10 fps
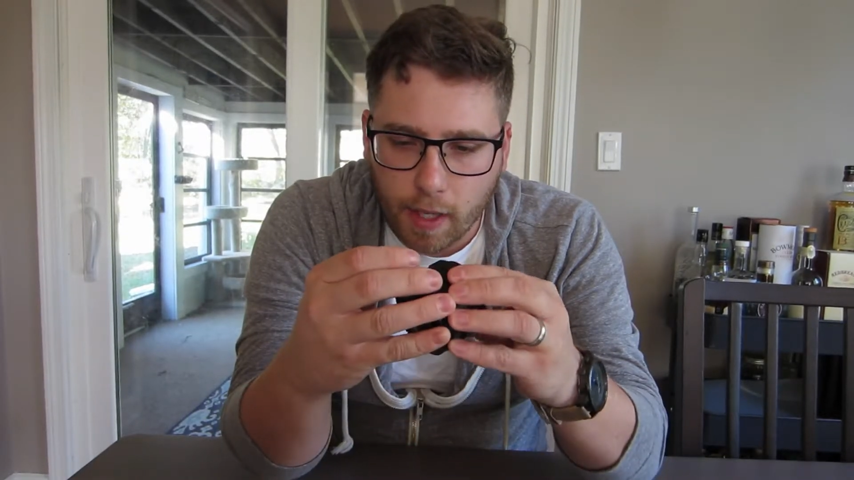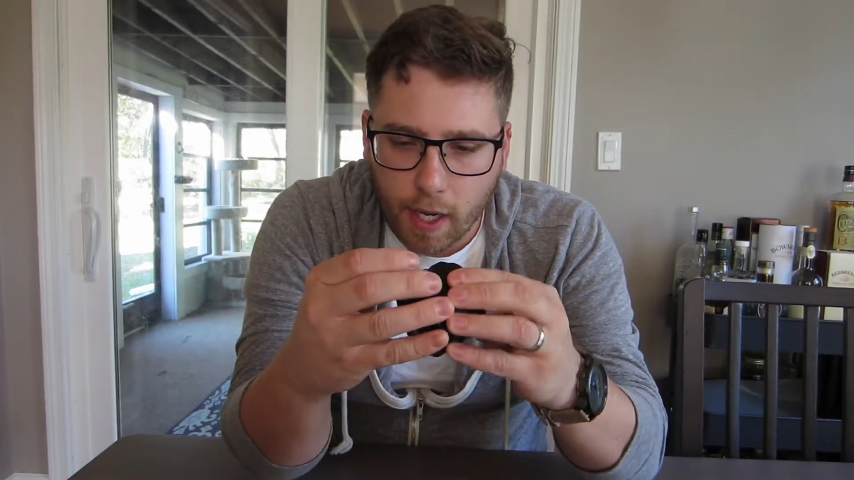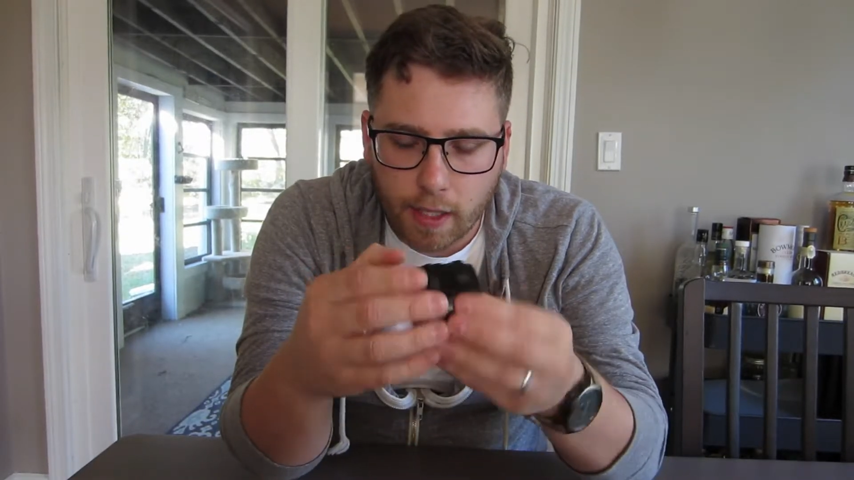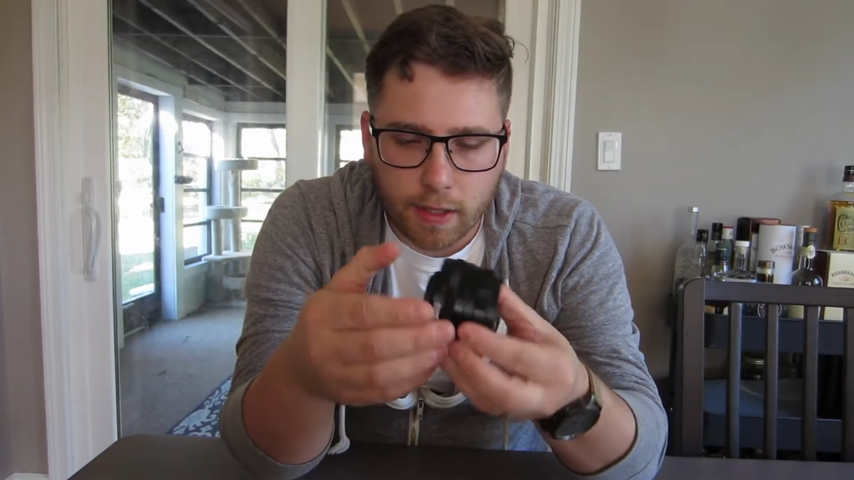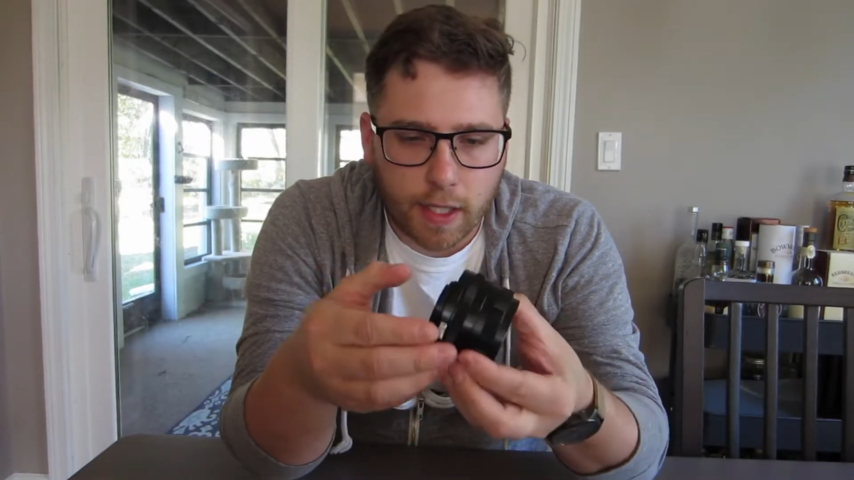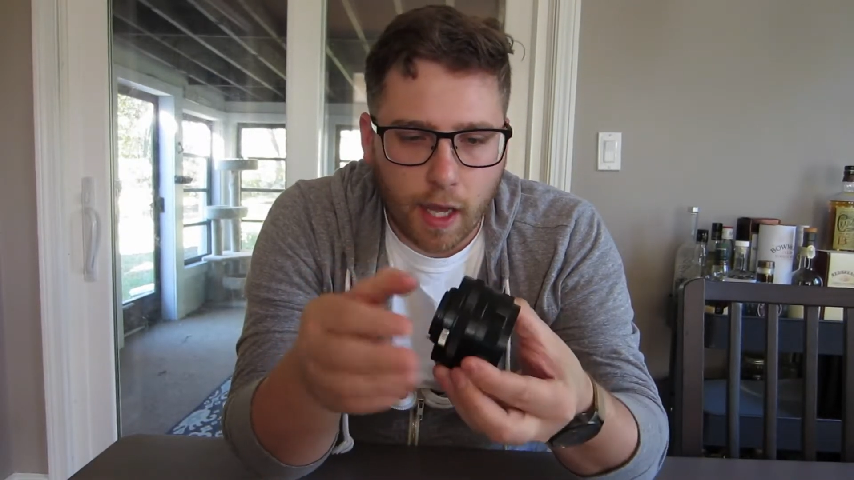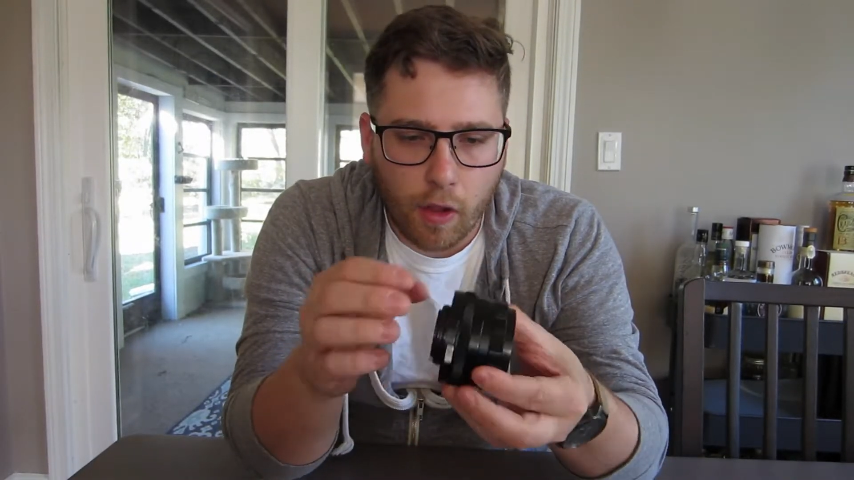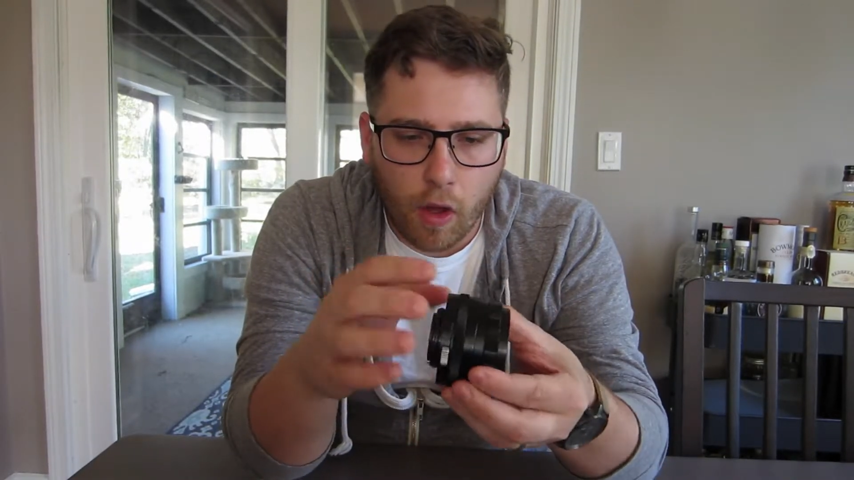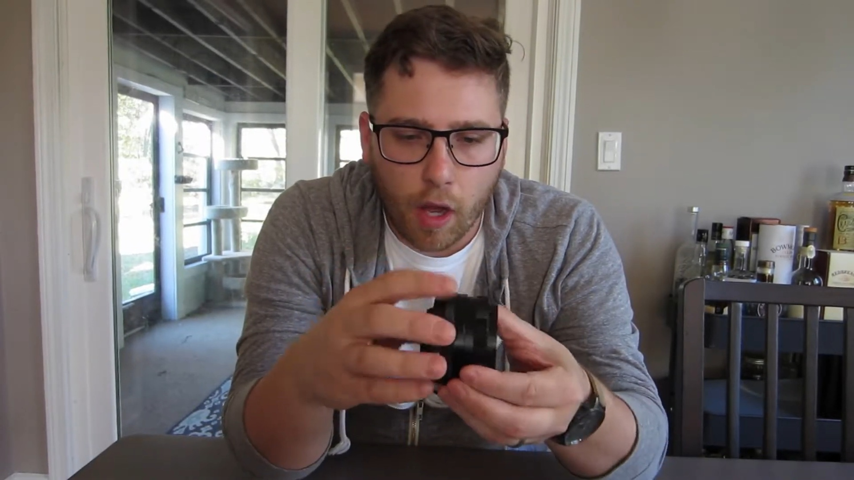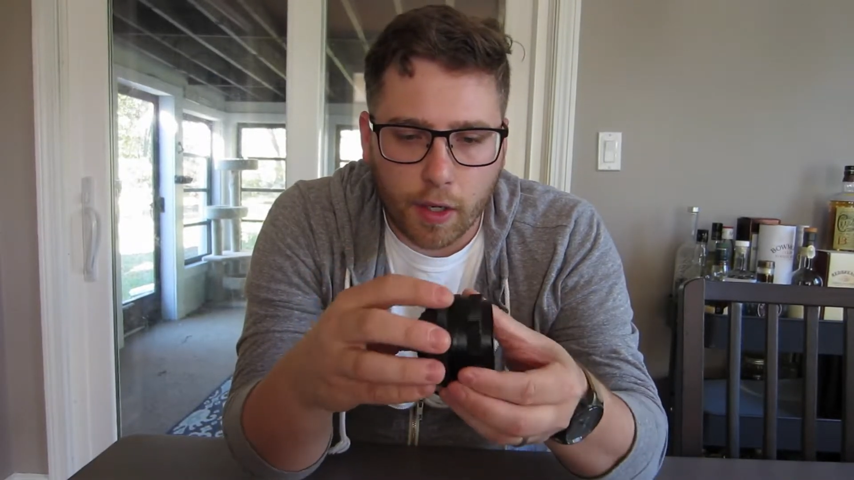that I can
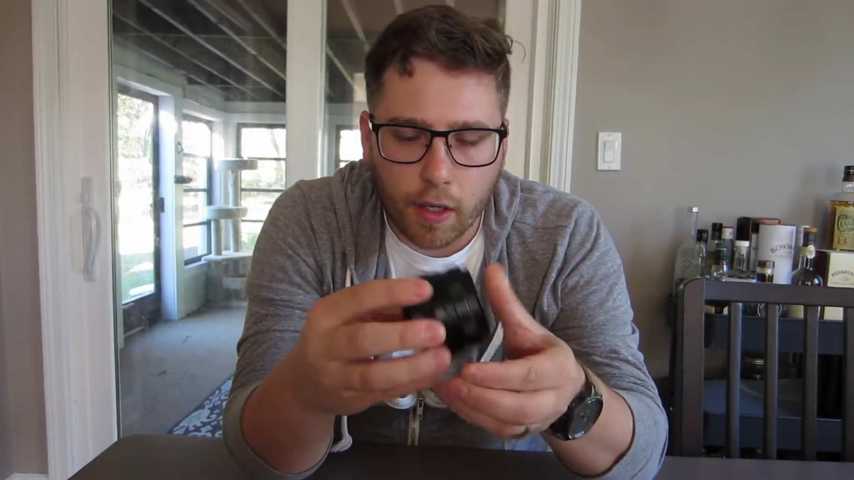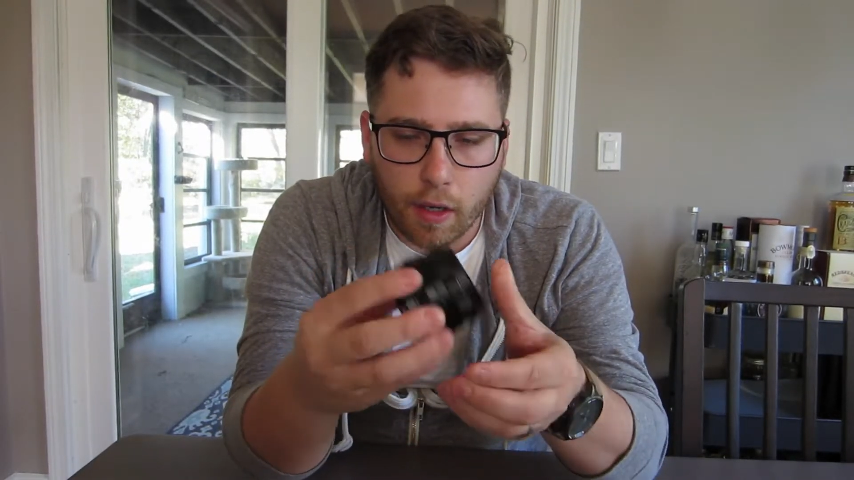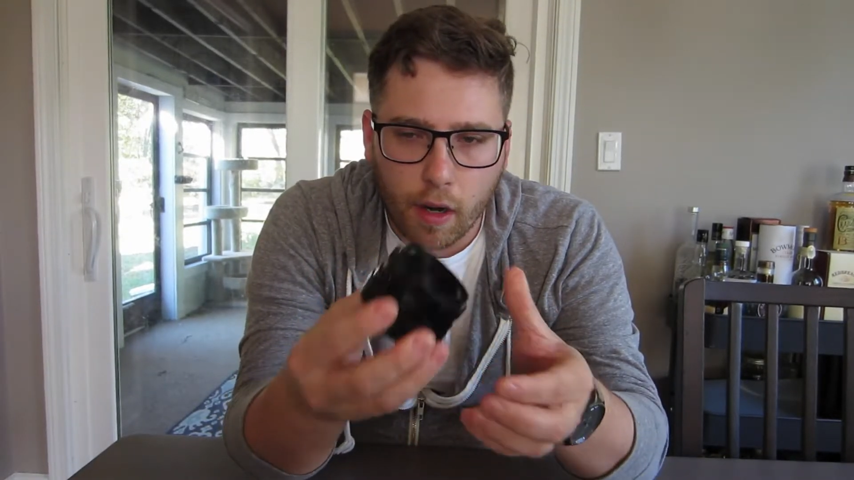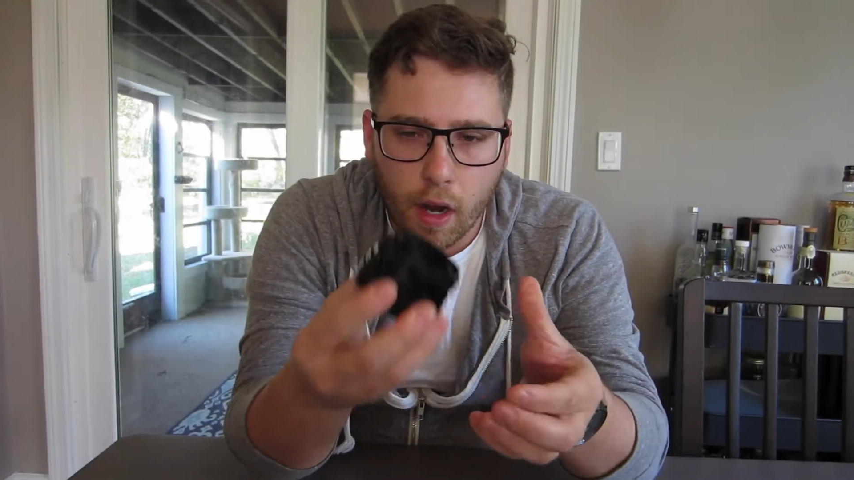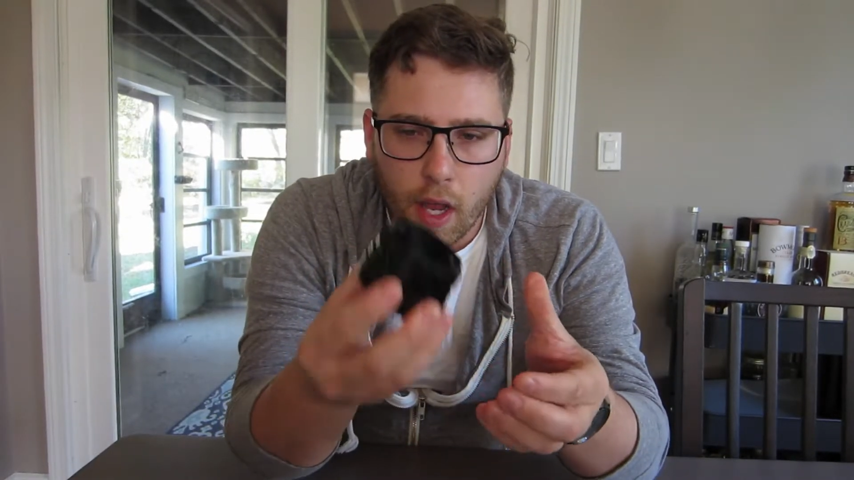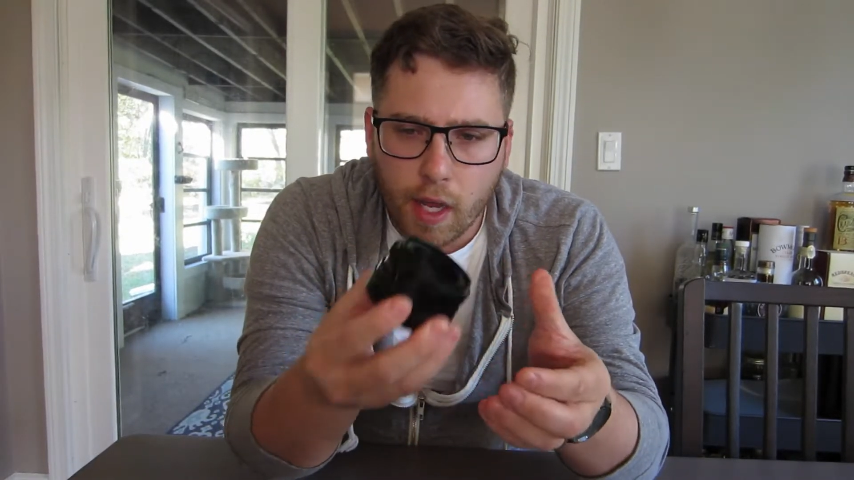tell on here.